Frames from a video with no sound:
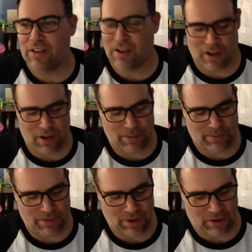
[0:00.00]

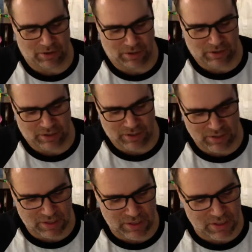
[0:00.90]
So let's
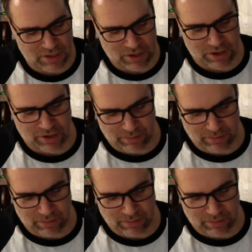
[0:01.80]
get started.